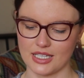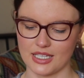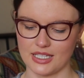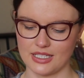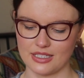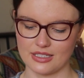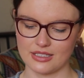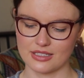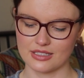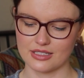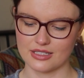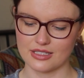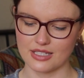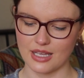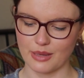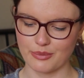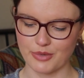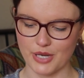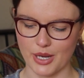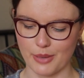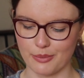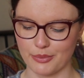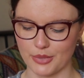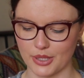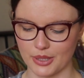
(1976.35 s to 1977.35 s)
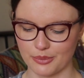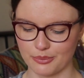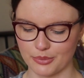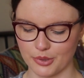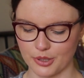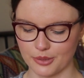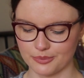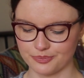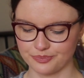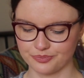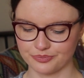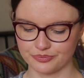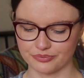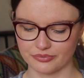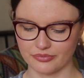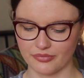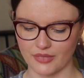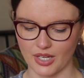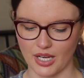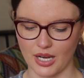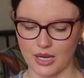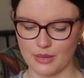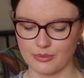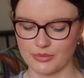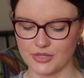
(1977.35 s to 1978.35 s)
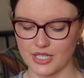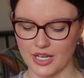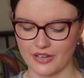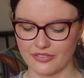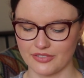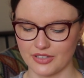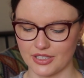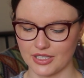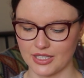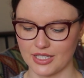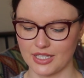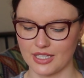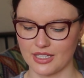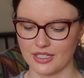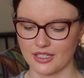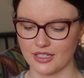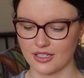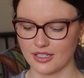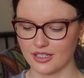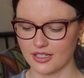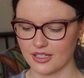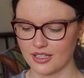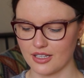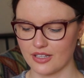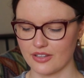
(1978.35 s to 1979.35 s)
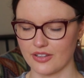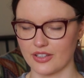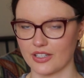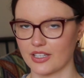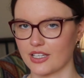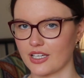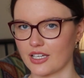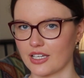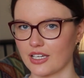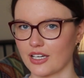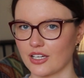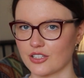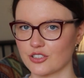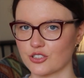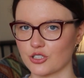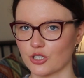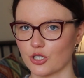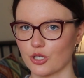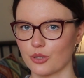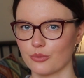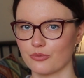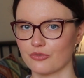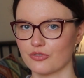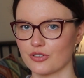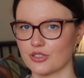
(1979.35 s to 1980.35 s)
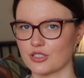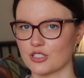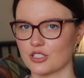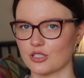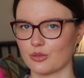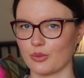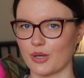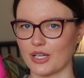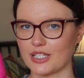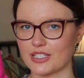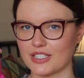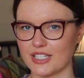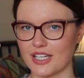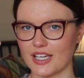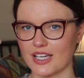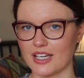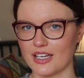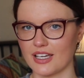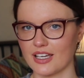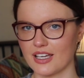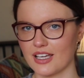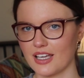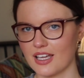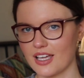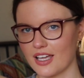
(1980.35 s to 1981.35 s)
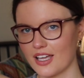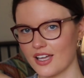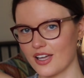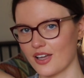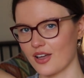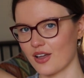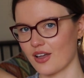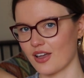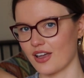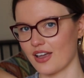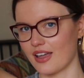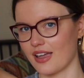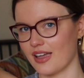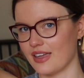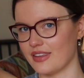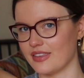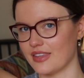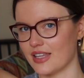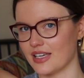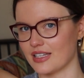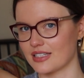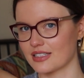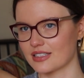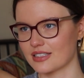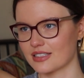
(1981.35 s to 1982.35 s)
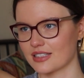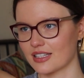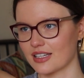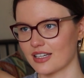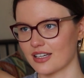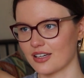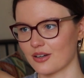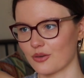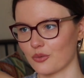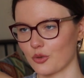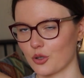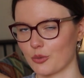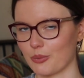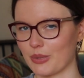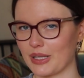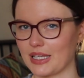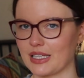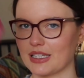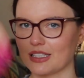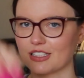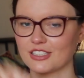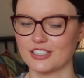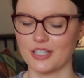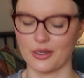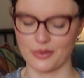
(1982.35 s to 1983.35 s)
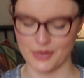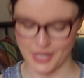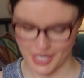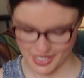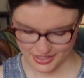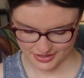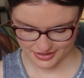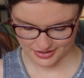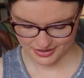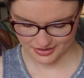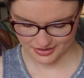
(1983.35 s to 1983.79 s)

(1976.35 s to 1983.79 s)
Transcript: in September, but I'm definitely thinking a circumference sweater in this would be so nice,